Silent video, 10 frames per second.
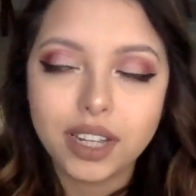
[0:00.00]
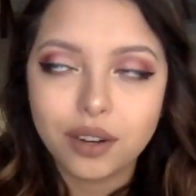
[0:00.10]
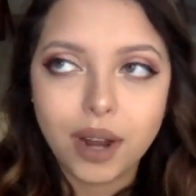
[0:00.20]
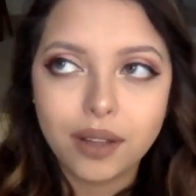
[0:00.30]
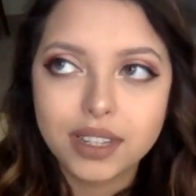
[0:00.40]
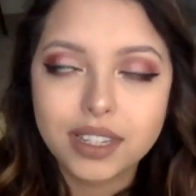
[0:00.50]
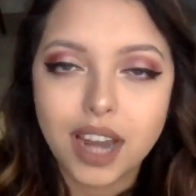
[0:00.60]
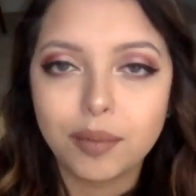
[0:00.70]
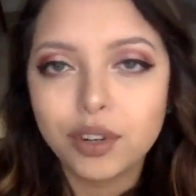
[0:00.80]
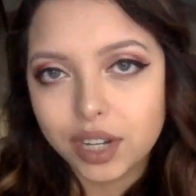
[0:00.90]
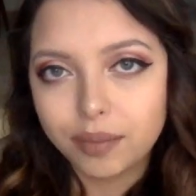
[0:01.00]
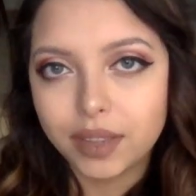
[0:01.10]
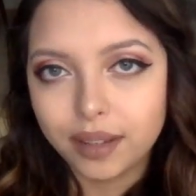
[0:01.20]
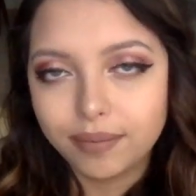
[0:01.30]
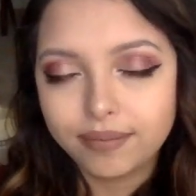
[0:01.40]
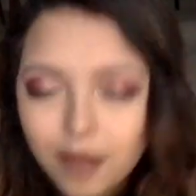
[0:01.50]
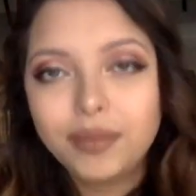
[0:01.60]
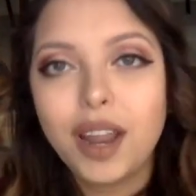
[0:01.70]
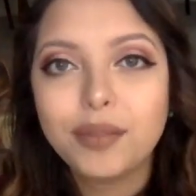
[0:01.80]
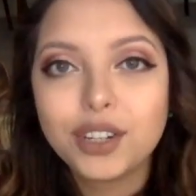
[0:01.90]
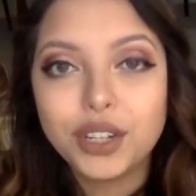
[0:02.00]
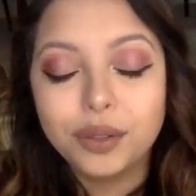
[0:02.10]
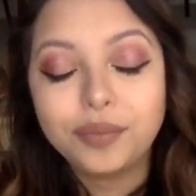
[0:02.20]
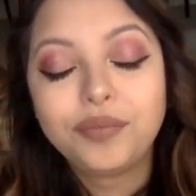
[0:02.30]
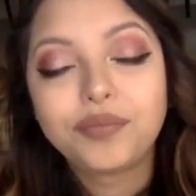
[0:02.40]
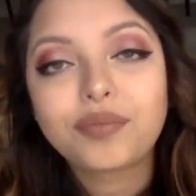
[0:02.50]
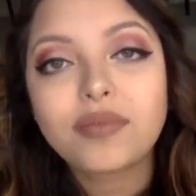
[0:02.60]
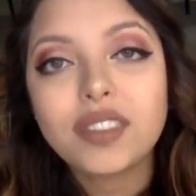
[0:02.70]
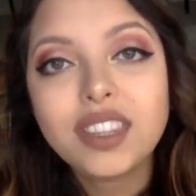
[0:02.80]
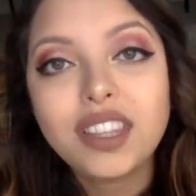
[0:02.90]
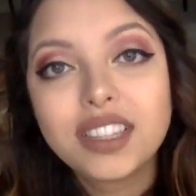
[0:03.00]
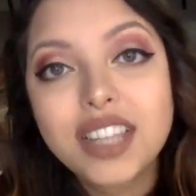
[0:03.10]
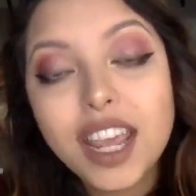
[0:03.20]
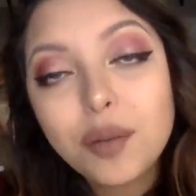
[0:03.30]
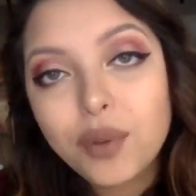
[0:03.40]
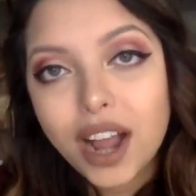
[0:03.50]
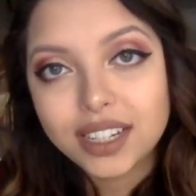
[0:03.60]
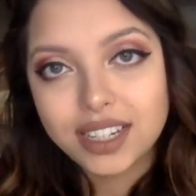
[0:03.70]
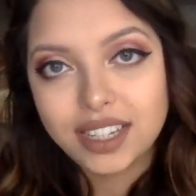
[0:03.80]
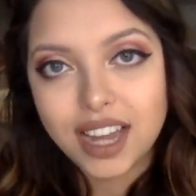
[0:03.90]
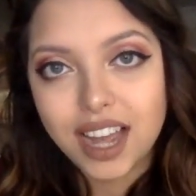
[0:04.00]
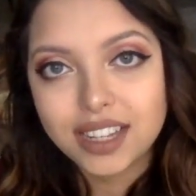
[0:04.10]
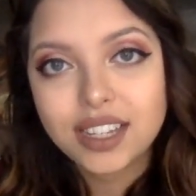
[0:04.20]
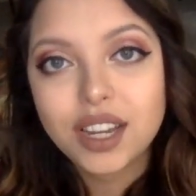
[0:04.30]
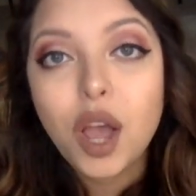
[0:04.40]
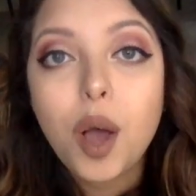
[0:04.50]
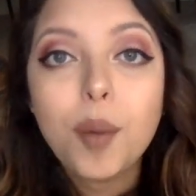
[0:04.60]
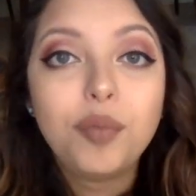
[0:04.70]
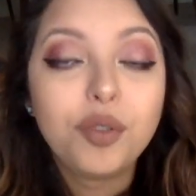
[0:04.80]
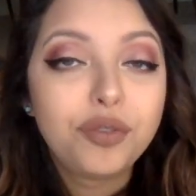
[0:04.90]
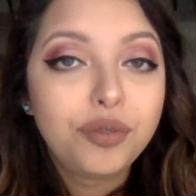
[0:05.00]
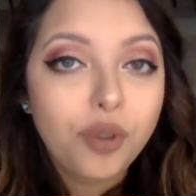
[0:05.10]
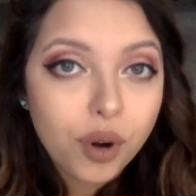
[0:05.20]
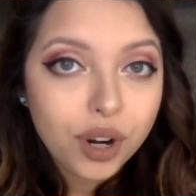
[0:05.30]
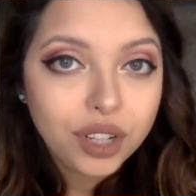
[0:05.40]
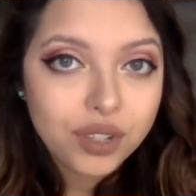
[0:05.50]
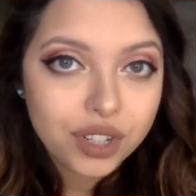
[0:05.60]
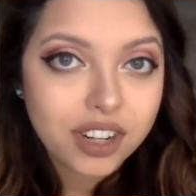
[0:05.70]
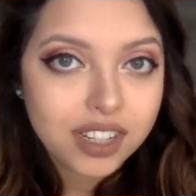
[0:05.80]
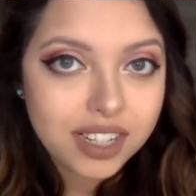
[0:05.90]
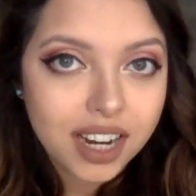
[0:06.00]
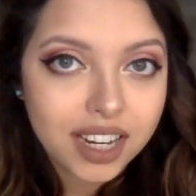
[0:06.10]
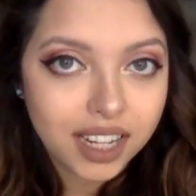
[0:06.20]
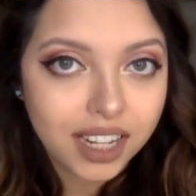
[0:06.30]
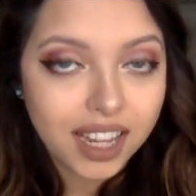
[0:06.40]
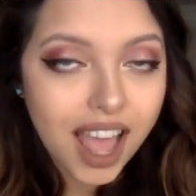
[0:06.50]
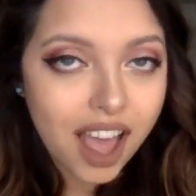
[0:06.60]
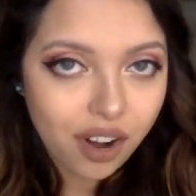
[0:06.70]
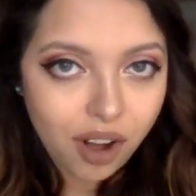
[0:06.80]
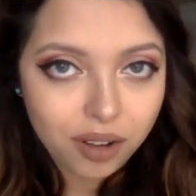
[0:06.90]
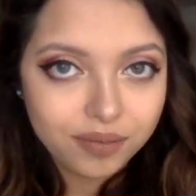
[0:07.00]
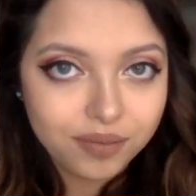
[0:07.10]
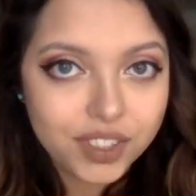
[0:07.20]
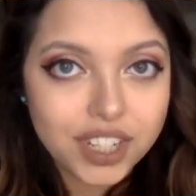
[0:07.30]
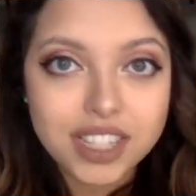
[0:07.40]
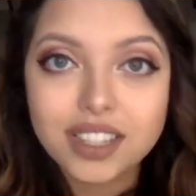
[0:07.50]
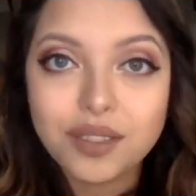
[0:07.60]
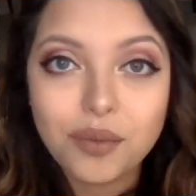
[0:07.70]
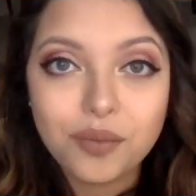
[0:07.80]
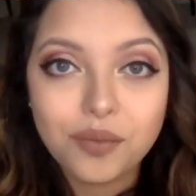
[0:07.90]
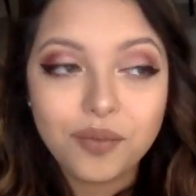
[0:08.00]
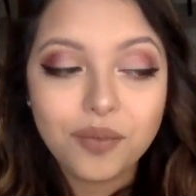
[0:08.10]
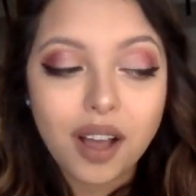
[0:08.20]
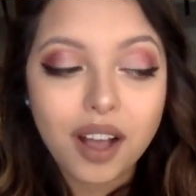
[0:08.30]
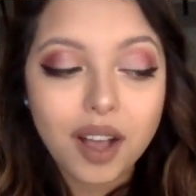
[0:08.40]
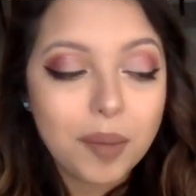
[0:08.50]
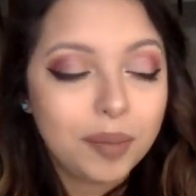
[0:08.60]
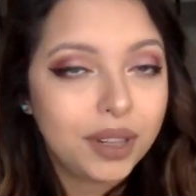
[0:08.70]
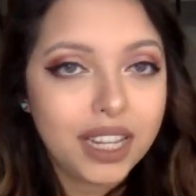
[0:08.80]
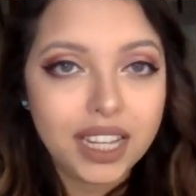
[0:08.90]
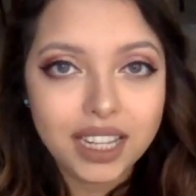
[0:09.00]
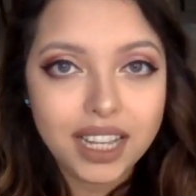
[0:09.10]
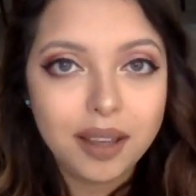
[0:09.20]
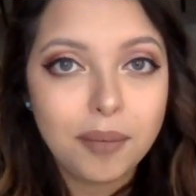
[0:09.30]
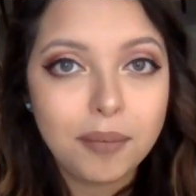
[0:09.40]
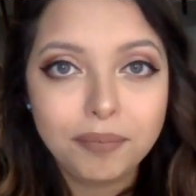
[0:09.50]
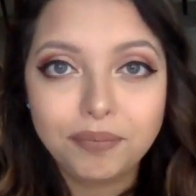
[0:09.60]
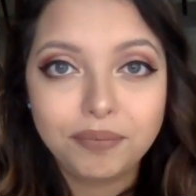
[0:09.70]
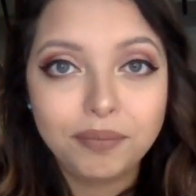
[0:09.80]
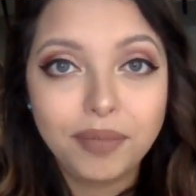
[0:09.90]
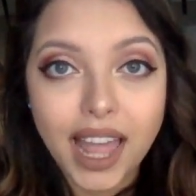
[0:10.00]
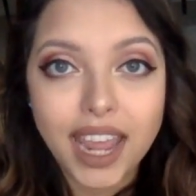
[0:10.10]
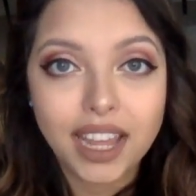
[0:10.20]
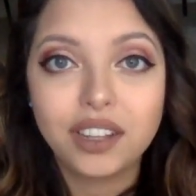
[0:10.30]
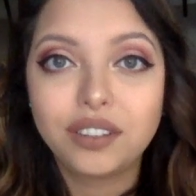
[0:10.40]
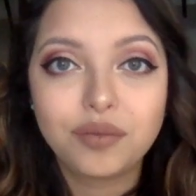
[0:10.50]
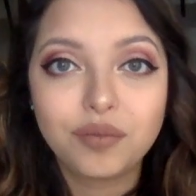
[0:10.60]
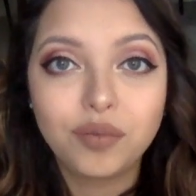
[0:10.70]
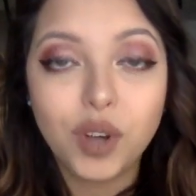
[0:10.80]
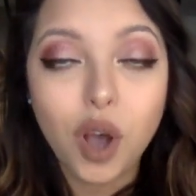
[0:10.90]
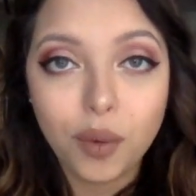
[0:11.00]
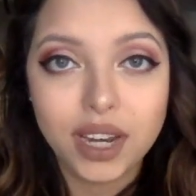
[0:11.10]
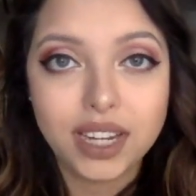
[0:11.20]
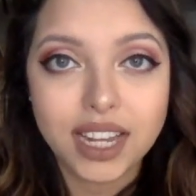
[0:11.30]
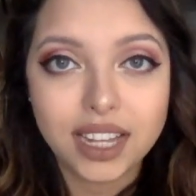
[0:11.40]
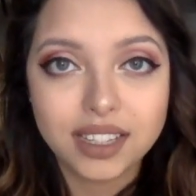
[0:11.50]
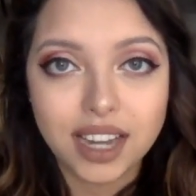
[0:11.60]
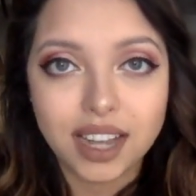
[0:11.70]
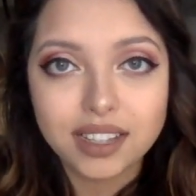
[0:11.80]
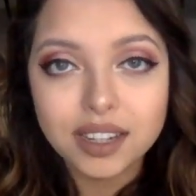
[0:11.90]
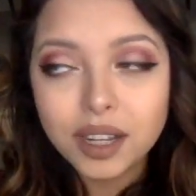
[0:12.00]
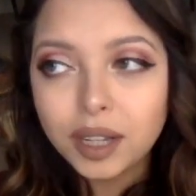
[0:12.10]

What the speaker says: it around this time or something. Number 2, take a practice test before you start studying at all. Just completely blank, go in and take the test.